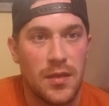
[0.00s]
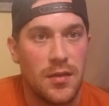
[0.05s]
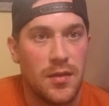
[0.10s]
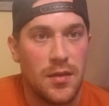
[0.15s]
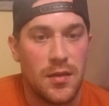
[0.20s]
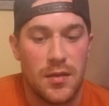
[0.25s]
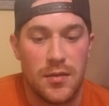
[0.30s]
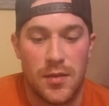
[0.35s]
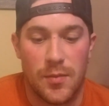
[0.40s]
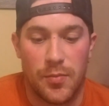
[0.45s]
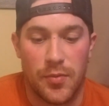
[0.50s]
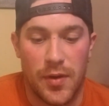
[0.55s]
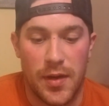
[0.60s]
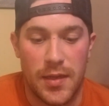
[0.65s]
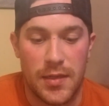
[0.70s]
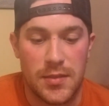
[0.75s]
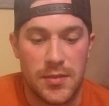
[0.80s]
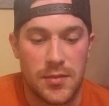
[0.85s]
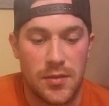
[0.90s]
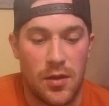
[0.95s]
the
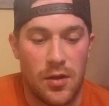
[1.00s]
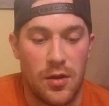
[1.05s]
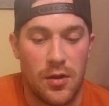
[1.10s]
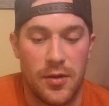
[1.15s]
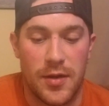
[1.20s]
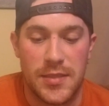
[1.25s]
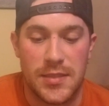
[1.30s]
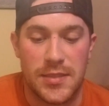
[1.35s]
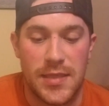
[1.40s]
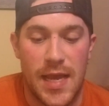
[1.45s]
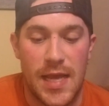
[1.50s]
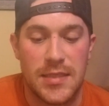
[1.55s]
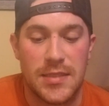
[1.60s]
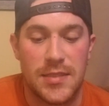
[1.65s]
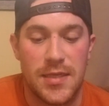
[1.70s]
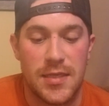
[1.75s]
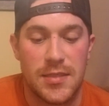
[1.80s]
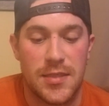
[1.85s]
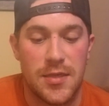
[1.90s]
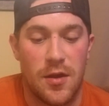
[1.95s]
breaks are as
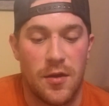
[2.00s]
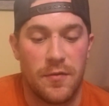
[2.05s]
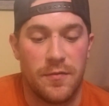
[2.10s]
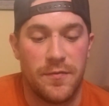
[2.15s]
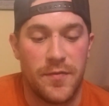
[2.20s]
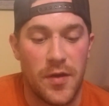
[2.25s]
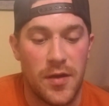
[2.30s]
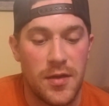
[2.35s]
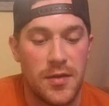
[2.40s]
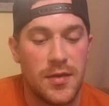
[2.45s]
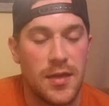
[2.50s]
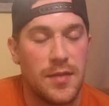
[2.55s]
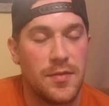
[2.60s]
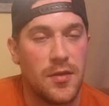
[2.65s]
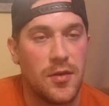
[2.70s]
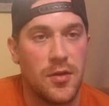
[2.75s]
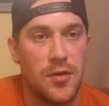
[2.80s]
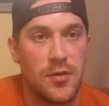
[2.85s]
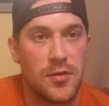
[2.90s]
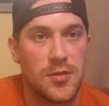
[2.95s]
nasty as they are fun, and the
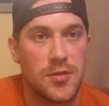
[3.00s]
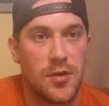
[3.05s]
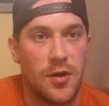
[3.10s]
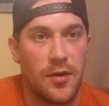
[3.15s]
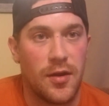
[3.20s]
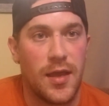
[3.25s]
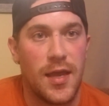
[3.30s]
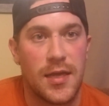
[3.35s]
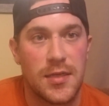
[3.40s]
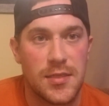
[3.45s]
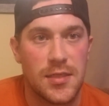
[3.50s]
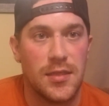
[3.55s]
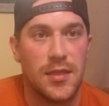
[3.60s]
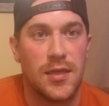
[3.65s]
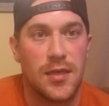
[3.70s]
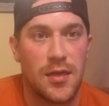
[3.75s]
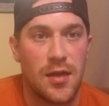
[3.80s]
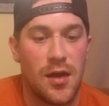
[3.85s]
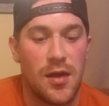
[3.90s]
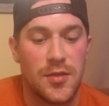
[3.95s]
hooks are
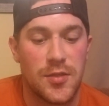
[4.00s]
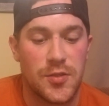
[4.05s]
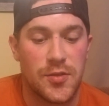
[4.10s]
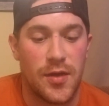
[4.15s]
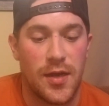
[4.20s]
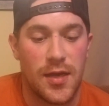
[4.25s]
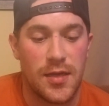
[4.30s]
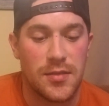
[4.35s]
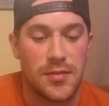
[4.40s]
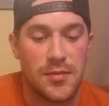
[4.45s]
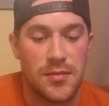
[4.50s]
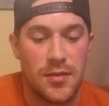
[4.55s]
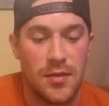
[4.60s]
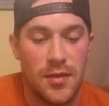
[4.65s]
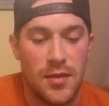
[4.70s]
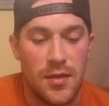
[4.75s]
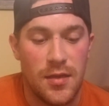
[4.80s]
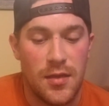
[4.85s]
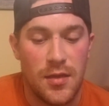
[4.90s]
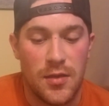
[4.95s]
excellent contrast
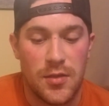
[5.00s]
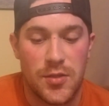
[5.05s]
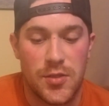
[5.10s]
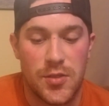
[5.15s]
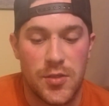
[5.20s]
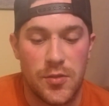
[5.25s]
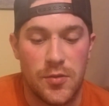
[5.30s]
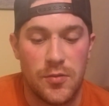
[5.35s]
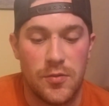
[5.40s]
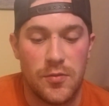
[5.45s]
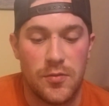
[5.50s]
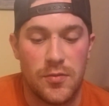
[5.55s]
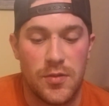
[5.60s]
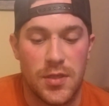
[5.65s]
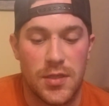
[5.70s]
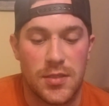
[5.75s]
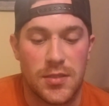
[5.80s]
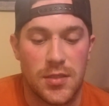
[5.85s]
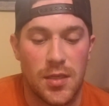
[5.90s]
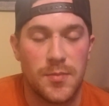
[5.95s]
to
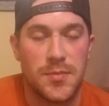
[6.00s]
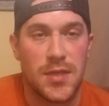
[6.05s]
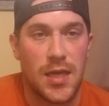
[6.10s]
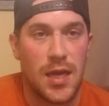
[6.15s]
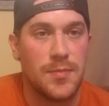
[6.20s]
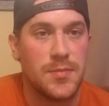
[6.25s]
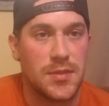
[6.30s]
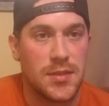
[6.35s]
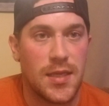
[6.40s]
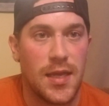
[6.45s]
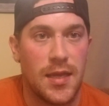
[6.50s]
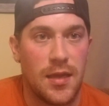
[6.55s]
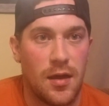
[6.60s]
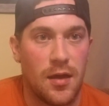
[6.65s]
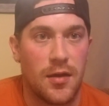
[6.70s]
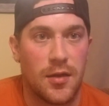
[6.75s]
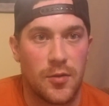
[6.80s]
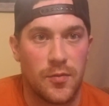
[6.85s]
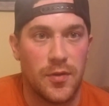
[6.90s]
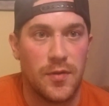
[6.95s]
the sometimes
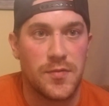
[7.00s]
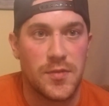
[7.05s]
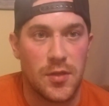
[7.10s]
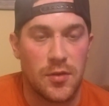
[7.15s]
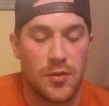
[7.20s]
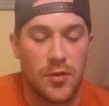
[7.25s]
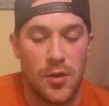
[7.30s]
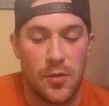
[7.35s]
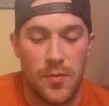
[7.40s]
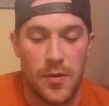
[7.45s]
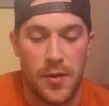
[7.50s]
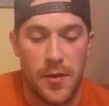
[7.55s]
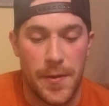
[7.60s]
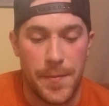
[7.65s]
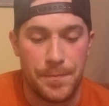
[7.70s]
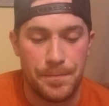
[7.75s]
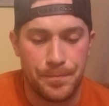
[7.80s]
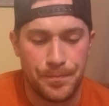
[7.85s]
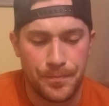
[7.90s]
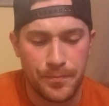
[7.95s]
chaotic riffs that are going on.
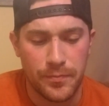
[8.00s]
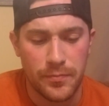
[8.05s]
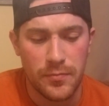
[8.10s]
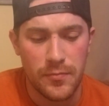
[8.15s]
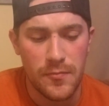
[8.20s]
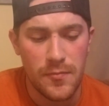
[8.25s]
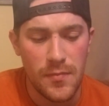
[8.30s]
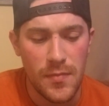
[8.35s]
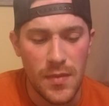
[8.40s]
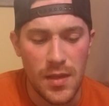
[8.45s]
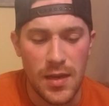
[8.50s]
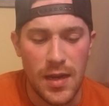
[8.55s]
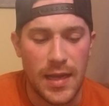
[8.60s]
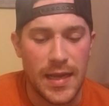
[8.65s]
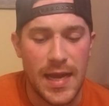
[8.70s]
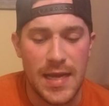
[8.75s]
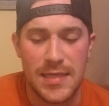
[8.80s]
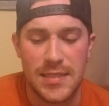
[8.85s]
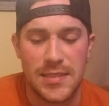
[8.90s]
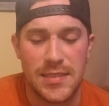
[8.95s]
And I
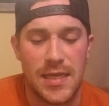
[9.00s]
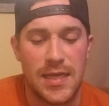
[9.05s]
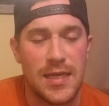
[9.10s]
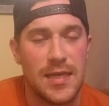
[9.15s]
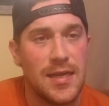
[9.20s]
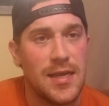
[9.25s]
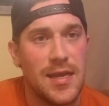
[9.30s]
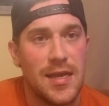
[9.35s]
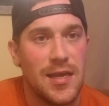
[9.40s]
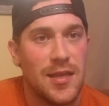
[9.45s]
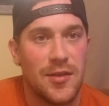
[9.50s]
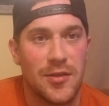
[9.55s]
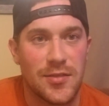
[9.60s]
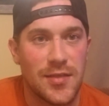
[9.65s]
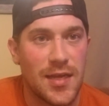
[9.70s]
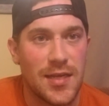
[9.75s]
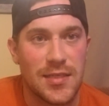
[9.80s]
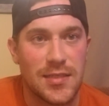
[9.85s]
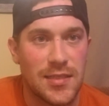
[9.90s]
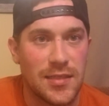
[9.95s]
gotta say, there's
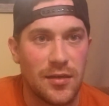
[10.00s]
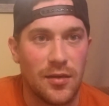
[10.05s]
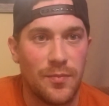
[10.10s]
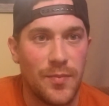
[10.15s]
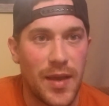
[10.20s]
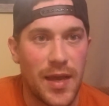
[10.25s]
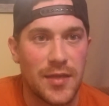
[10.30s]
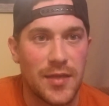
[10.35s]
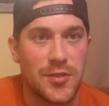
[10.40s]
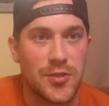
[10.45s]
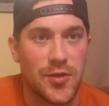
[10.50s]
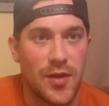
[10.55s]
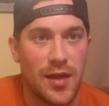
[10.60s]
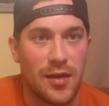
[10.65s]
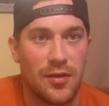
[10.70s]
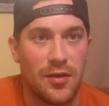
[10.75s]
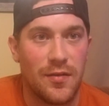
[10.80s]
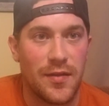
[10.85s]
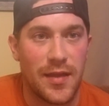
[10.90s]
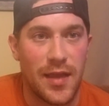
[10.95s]
not a single bad track
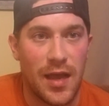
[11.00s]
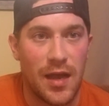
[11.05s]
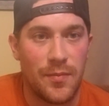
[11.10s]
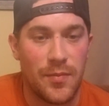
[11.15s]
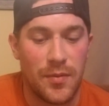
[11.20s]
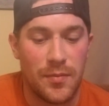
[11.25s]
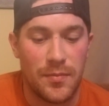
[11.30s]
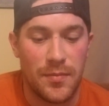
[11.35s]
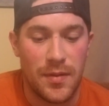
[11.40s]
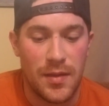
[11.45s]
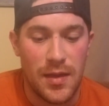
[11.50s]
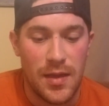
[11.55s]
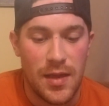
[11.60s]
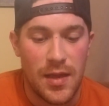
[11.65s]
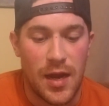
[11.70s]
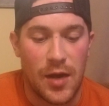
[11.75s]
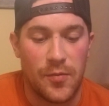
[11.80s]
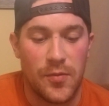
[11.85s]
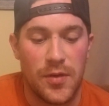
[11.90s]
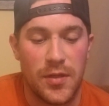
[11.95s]
on the album.
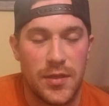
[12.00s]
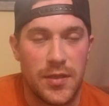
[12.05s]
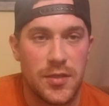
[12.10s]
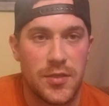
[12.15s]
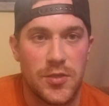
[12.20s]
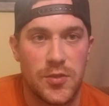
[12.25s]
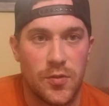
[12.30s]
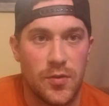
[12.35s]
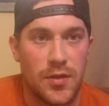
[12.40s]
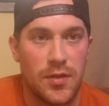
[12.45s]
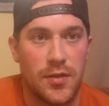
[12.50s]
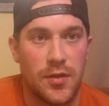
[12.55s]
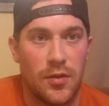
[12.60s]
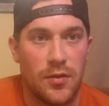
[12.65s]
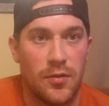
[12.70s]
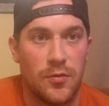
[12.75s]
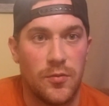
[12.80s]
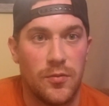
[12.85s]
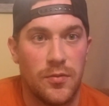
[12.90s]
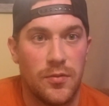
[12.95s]
I really enjoyed the
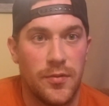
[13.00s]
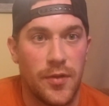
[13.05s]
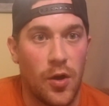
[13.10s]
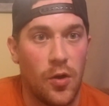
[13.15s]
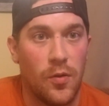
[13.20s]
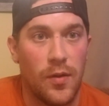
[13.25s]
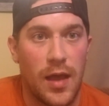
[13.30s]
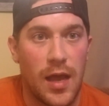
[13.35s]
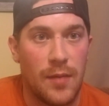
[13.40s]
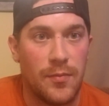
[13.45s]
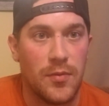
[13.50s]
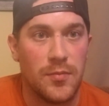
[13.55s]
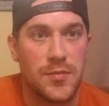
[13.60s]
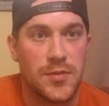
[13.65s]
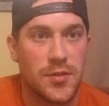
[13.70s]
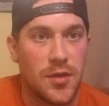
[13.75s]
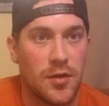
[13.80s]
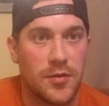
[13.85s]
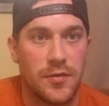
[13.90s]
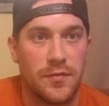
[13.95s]
whole album
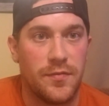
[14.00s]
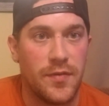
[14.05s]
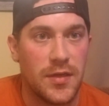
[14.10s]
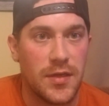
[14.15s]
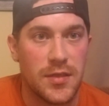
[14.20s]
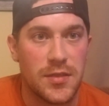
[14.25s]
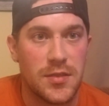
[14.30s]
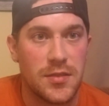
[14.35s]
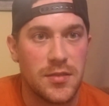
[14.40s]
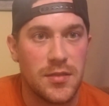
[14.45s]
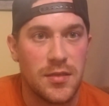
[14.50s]
start to finish.